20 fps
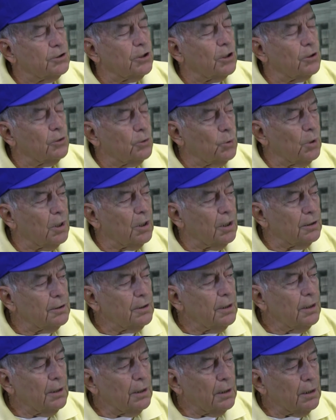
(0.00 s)
You know,
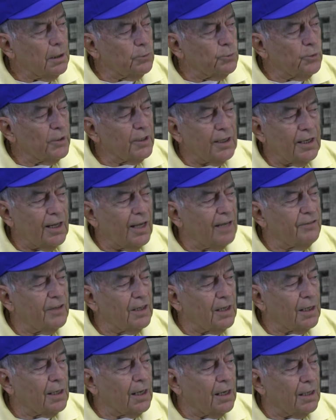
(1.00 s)
we didn't have
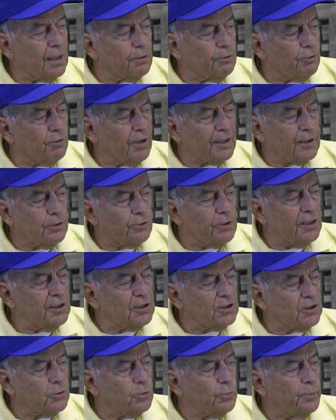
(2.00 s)
any kind of
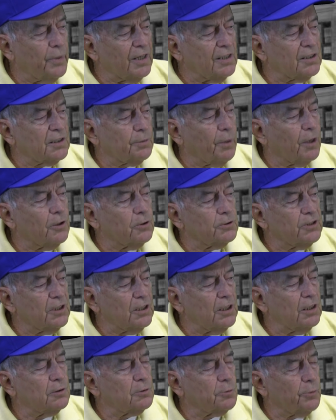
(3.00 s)
recreational baseball
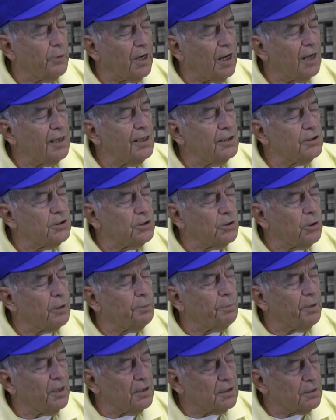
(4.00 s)
teams, but I
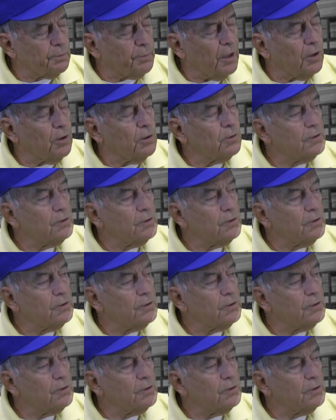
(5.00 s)
enjoyed baseball.